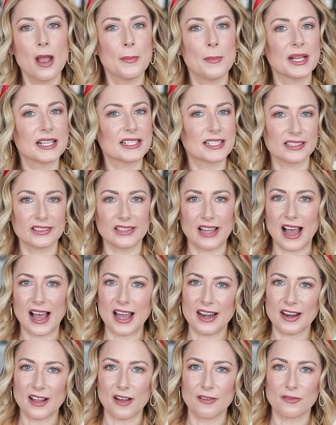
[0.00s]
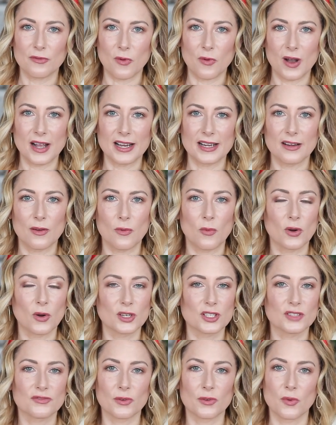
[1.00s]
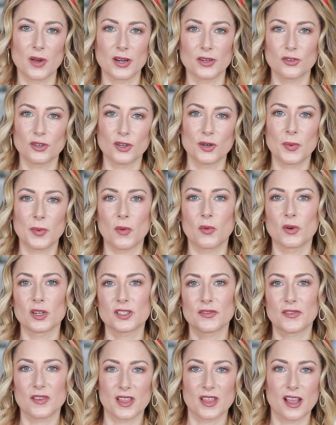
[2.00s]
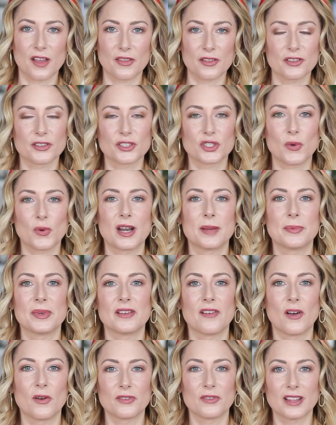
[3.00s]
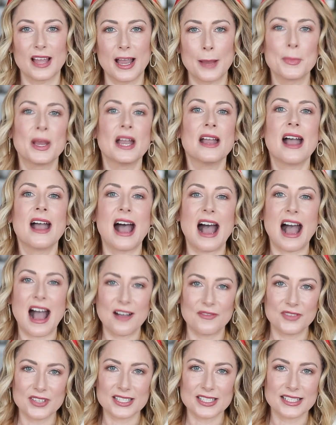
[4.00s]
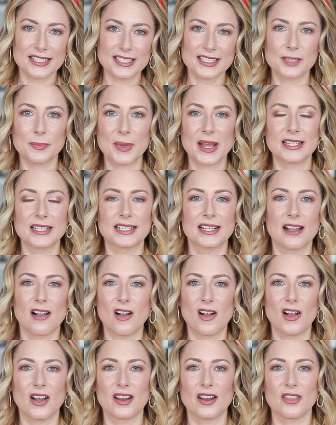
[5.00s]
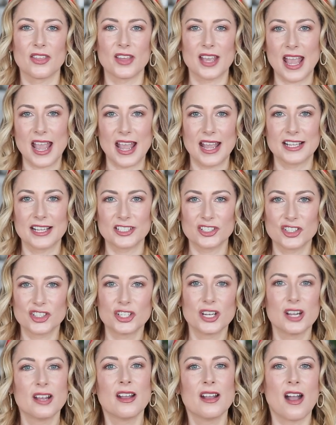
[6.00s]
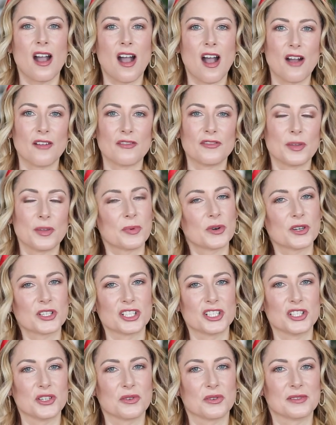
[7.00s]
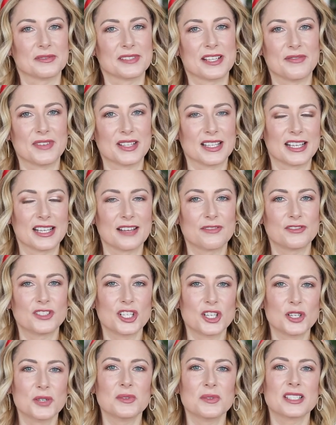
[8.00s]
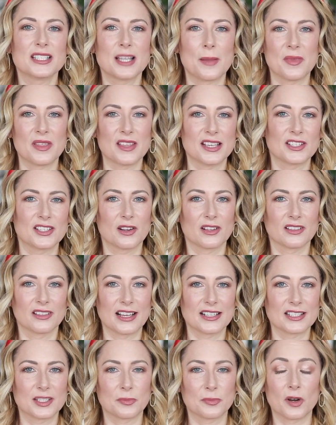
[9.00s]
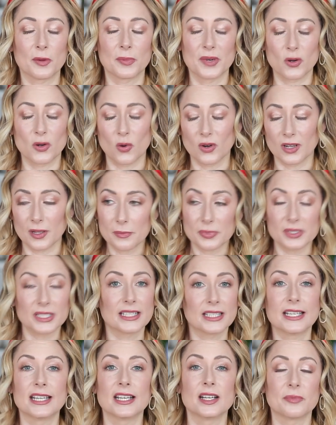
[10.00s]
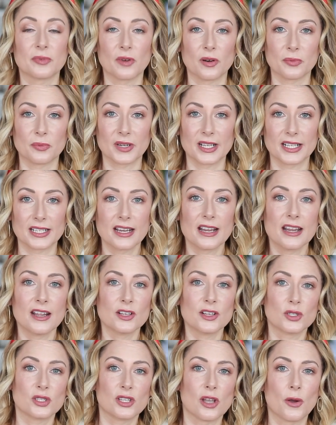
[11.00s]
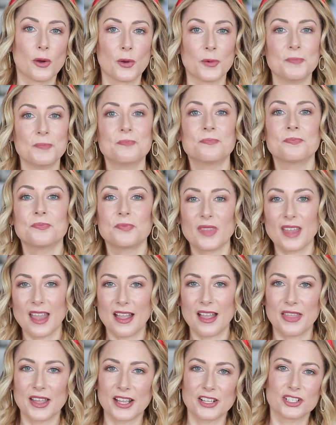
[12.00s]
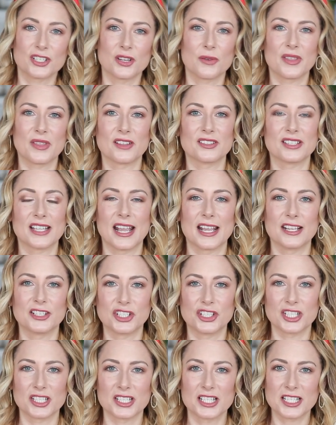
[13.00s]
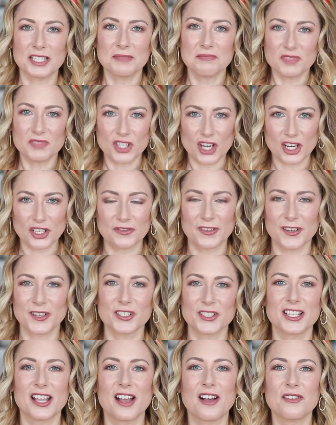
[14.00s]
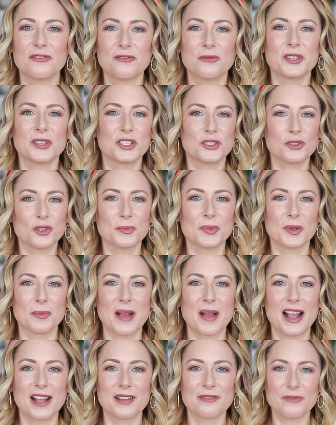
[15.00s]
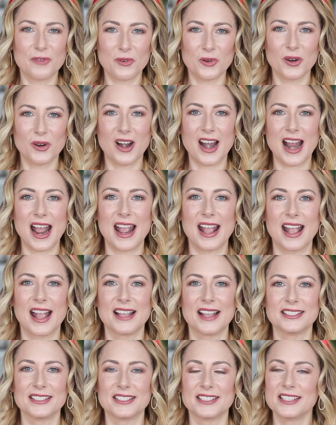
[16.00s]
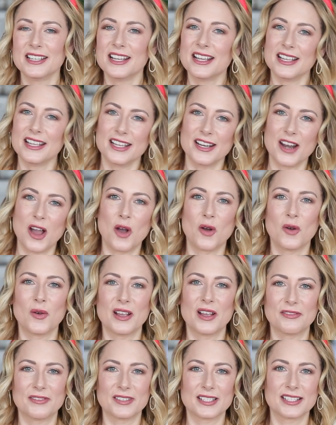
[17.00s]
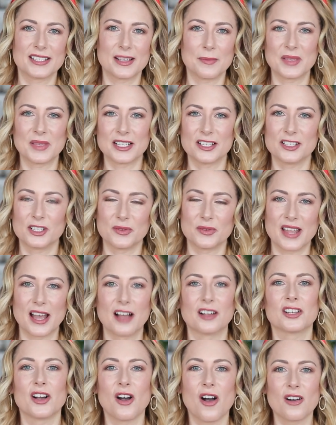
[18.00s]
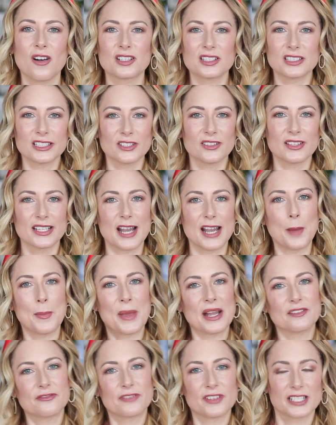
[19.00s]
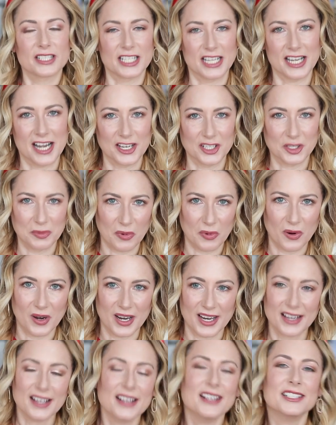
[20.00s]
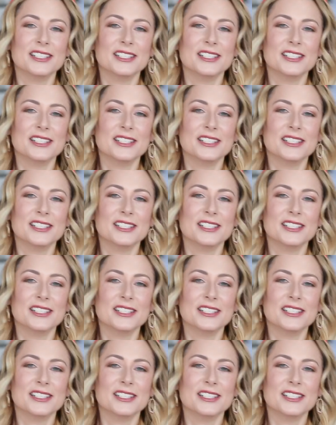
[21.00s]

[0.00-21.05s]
because a lot of what works for one group works for the other. There's quite a bit of overlap. Obviously, depending on the age, of the person you're giving the gift to. Some of these are less appropriate or completely inappropriate. So I think it should go without saying, just judge for yourself which group you're buying for and you know, if it's something to do with alcohol, clearly not meant for the teenage boy.